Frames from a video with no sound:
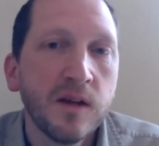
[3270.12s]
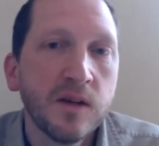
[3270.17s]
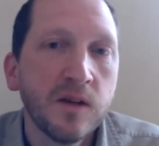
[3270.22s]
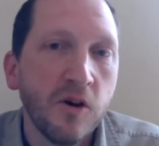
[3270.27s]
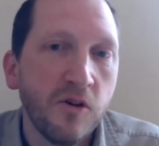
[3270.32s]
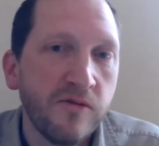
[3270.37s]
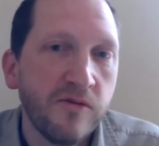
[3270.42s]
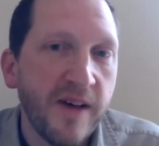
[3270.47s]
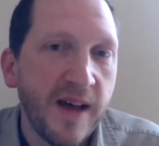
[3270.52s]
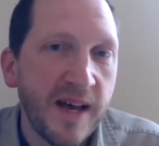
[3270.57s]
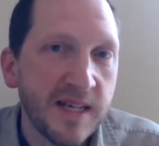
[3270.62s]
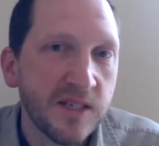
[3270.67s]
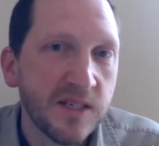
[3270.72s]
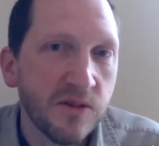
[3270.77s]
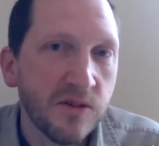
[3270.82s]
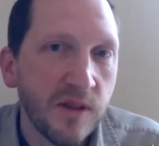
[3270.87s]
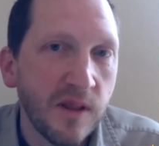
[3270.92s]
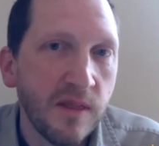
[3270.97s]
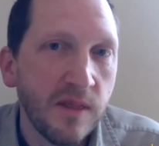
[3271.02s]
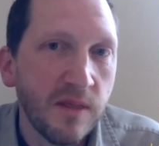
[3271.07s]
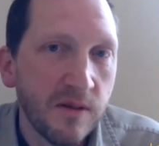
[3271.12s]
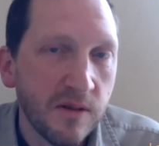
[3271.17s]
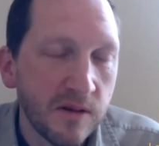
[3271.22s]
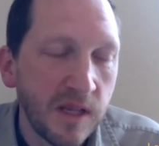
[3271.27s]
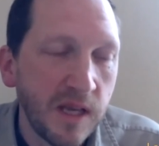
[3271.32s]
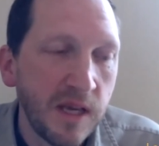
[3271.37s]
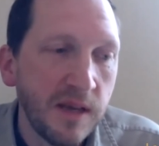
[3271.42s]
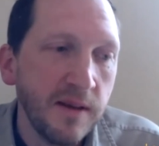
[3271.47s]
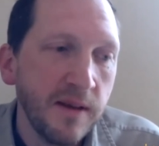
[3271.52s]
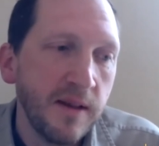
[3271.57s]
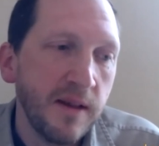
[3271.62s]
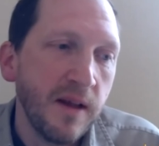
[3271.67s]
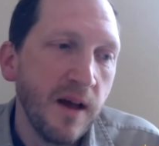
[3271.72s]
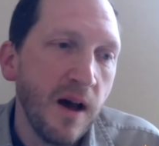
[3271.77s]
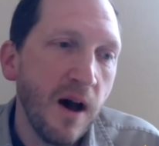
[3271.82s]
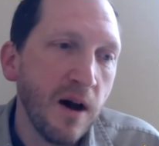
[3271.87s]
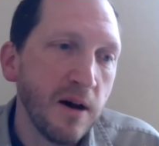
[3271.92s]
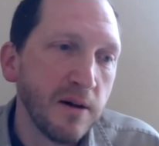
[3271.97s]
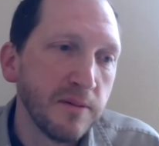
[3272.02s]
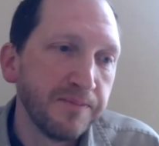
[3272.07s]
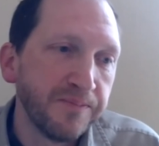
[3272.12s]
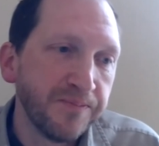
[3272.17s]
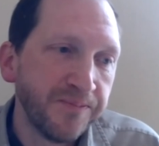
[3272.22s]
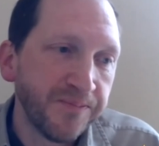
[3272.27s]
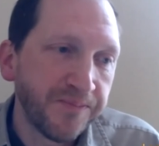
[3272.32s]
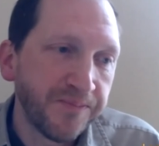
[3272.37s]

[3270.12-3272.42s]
go faster than 30. I